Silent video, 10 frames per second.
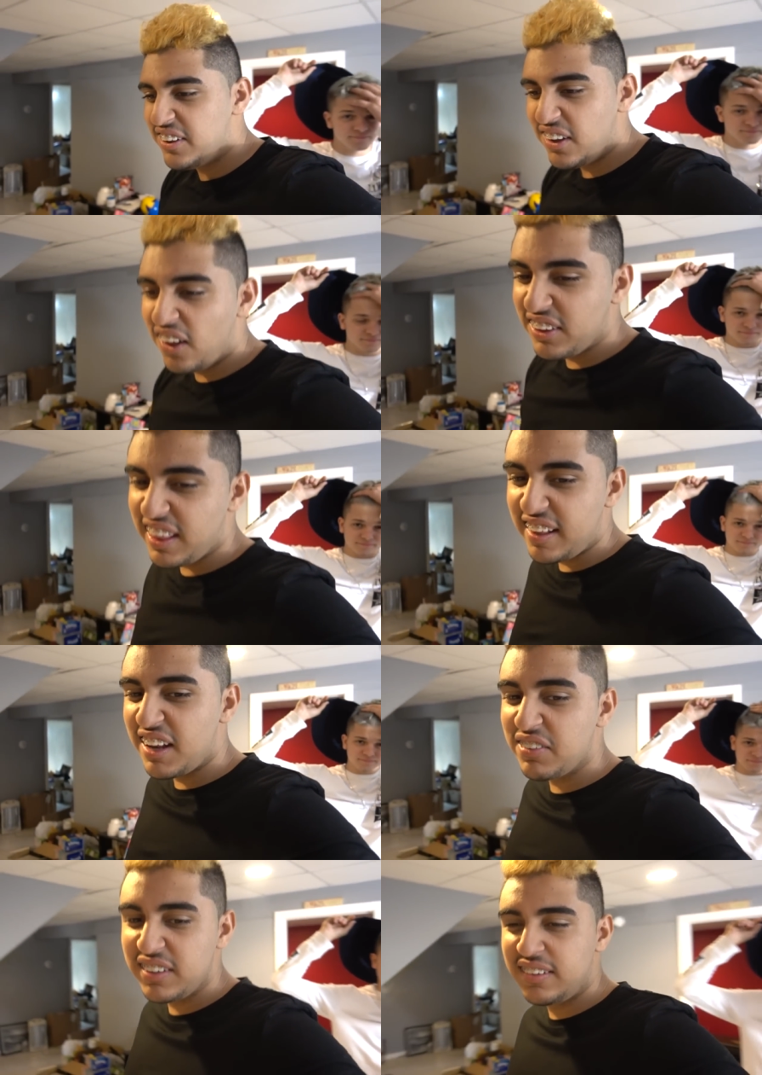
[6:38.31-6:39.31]
all they
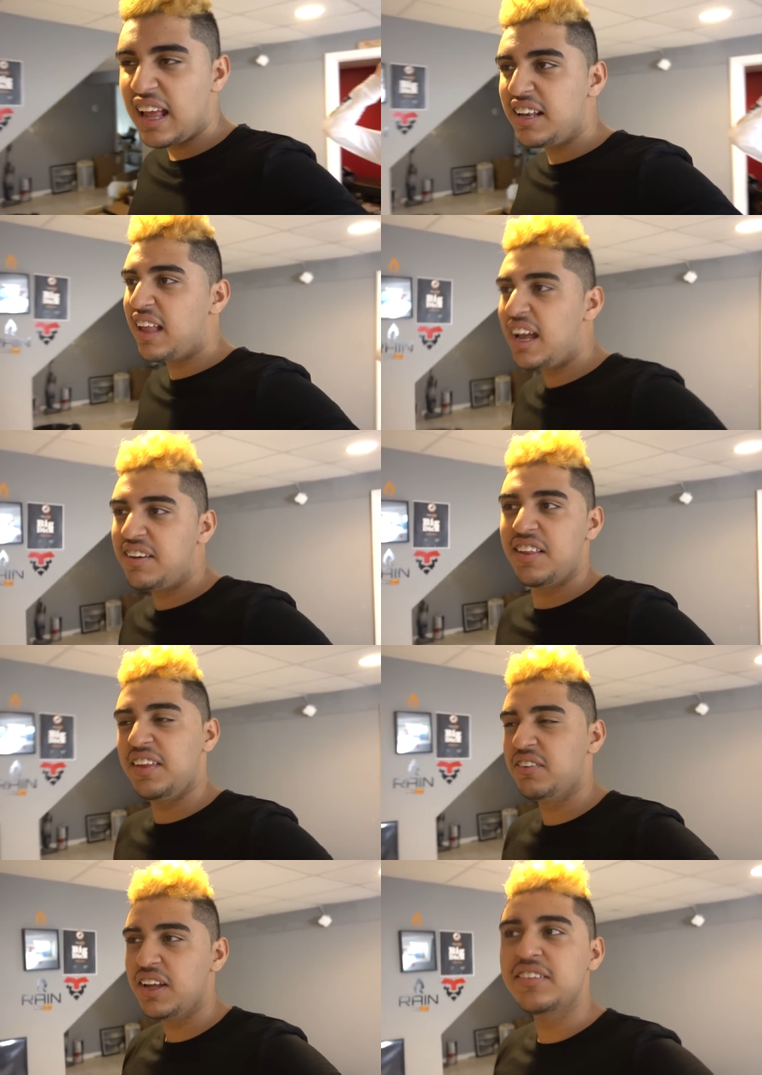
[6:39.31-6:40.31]
did was they didn't dye
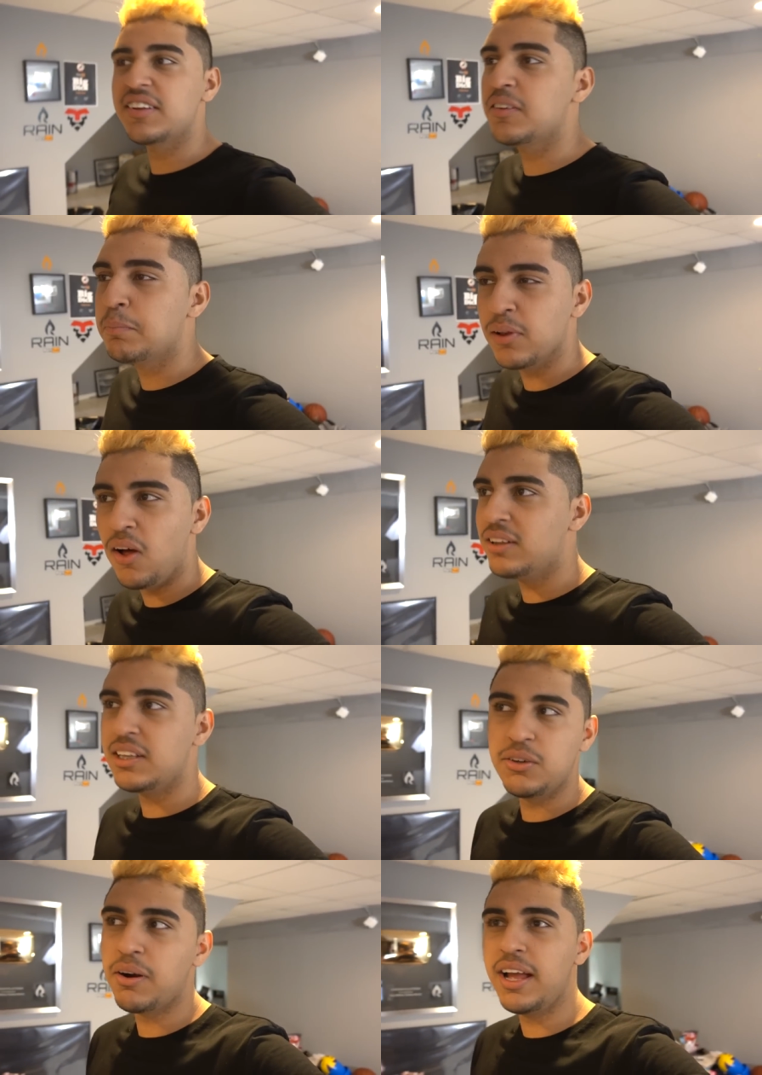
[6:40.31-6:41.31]
anything crazy. It is blonde
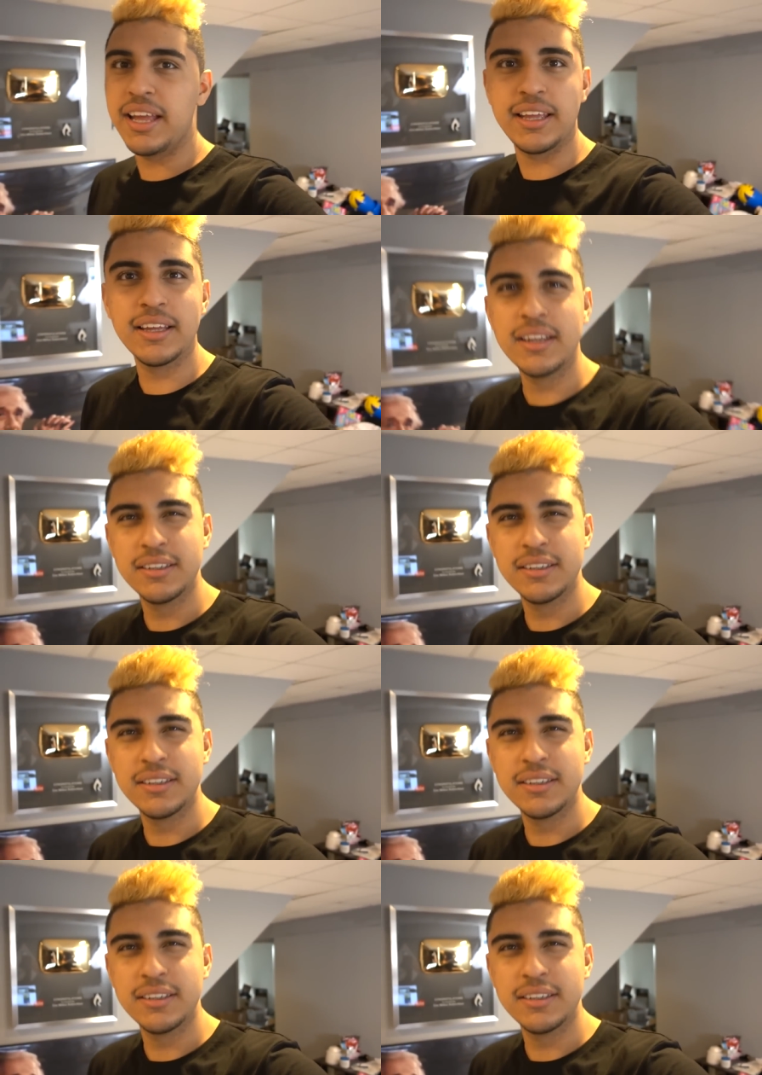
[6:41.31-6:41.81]
and gray."